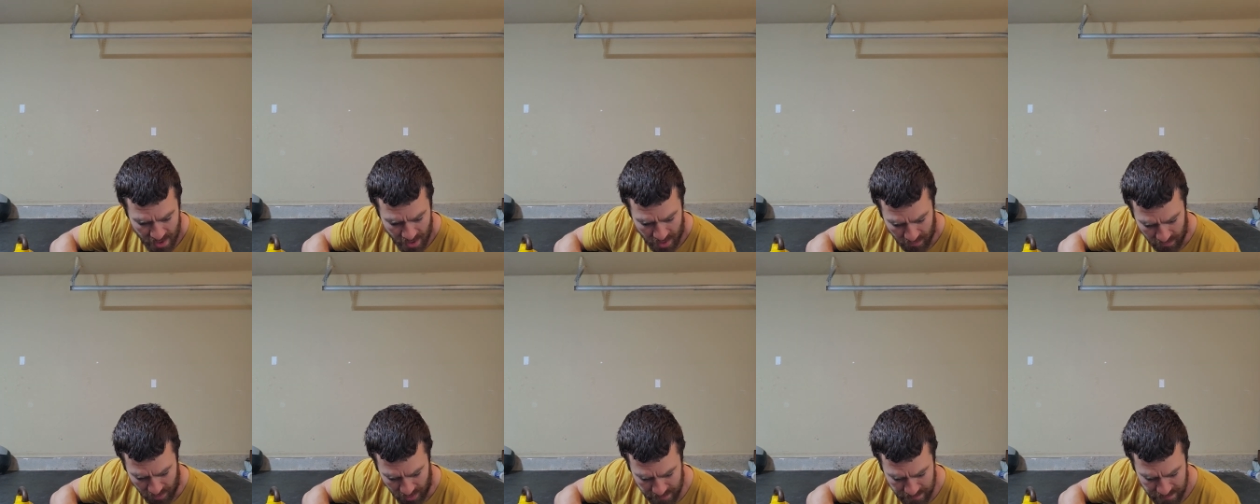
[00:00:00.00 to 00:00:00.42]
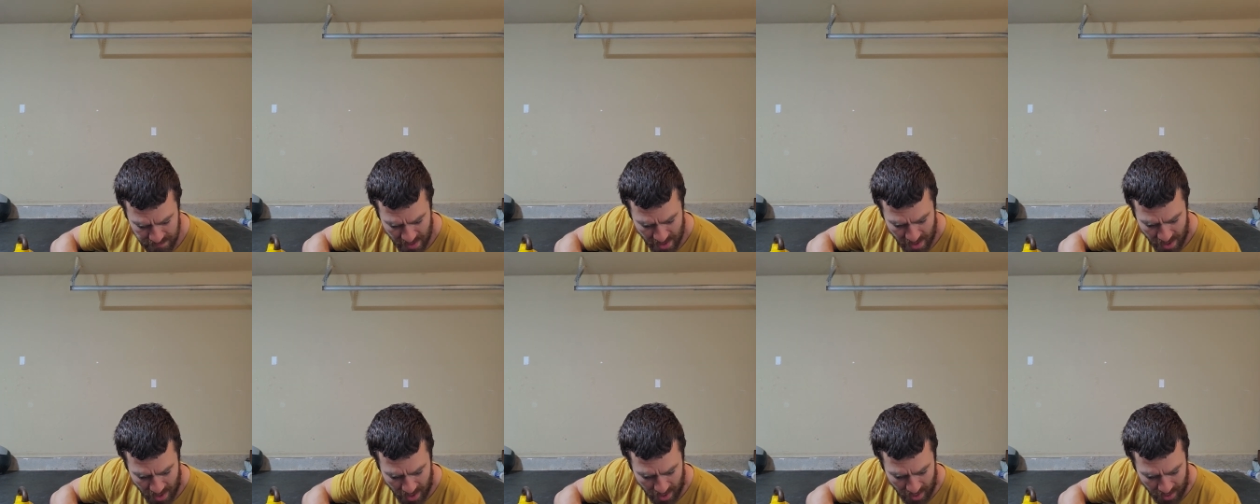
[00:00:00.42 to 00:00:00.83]
All right.
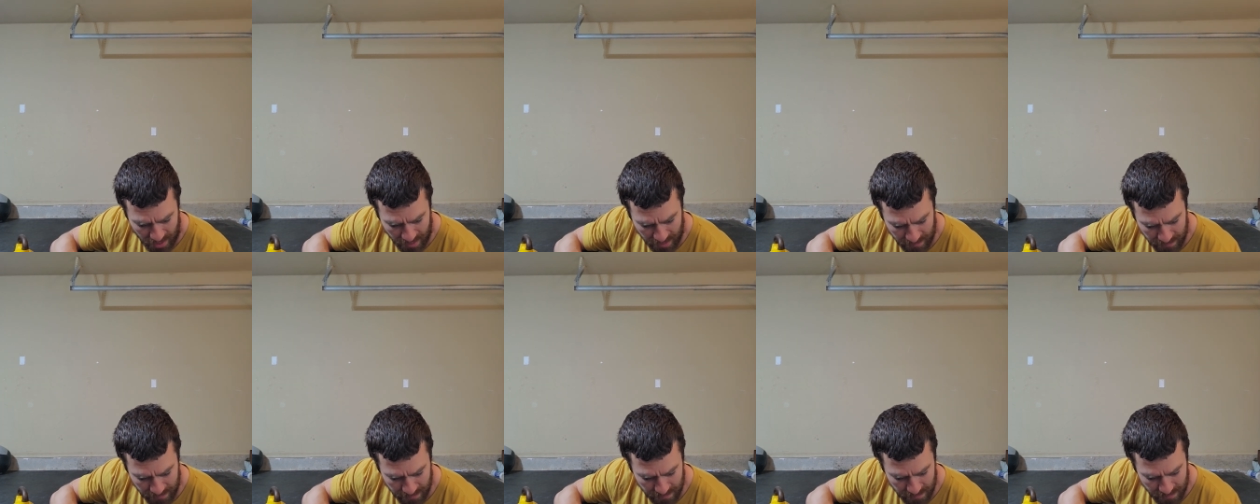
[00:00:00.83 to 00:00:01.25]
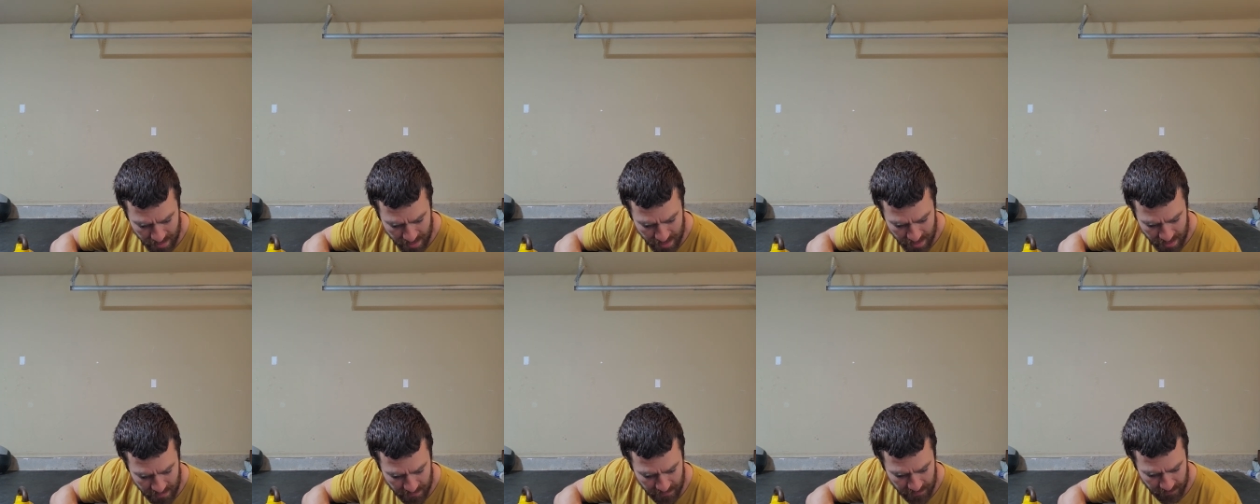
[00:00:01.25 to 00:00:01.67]

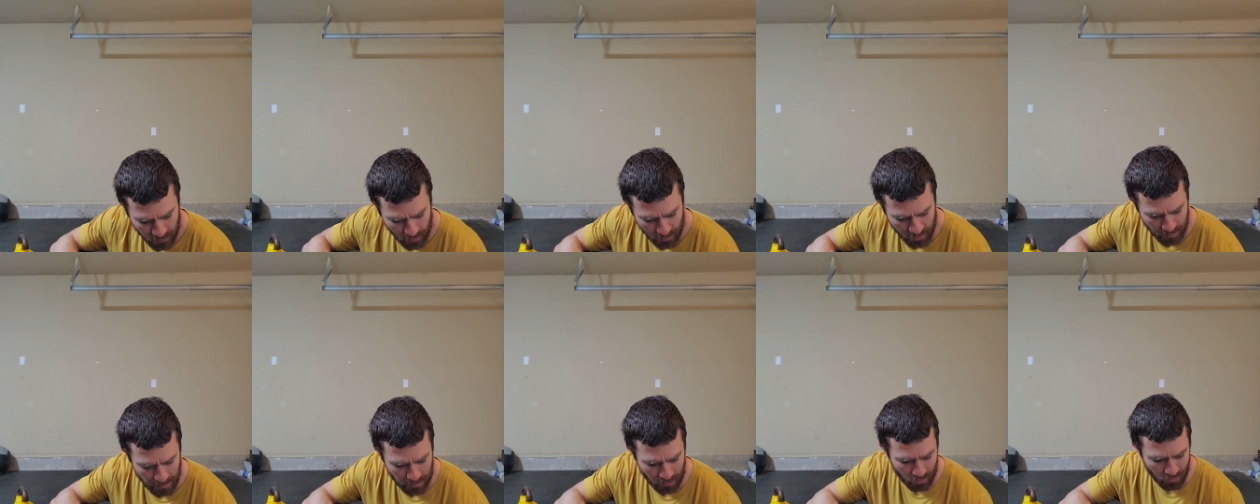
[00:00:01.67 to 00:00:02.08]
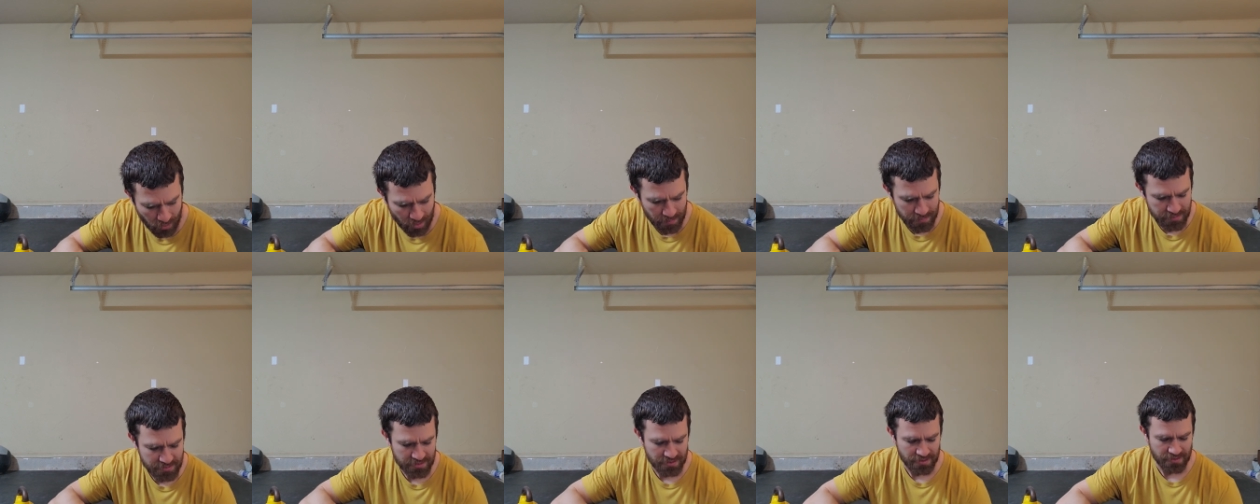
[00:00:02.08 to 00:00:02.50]
For the
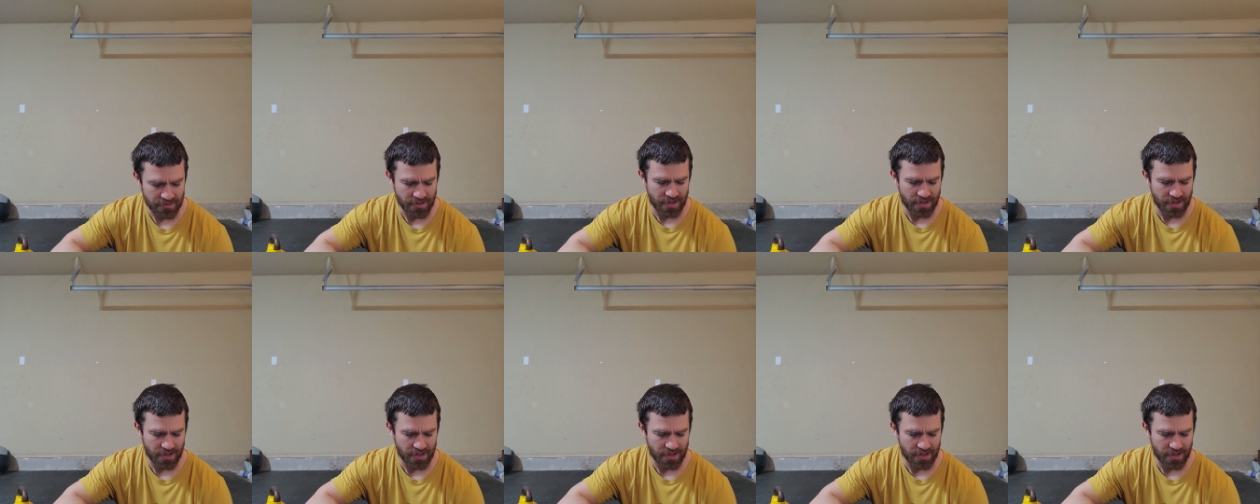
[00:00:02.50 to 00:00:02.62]
pull-ups,